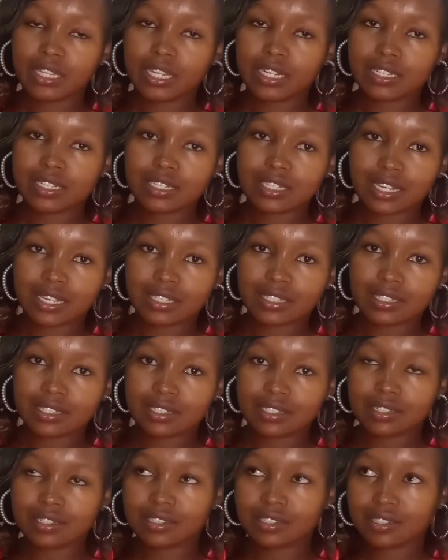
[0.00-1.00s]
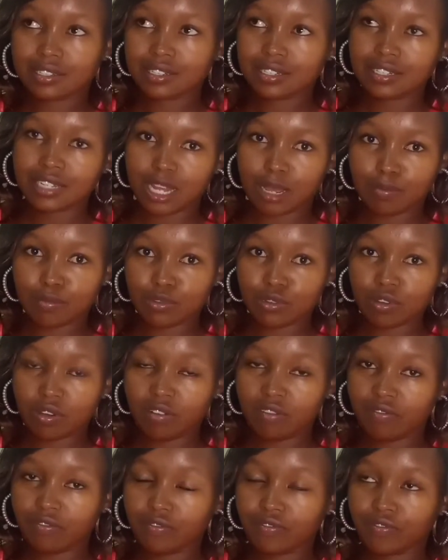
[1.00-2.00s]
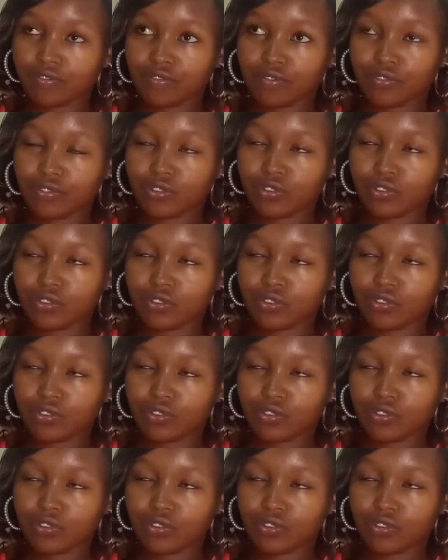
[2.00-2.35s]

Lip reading: cites the terms of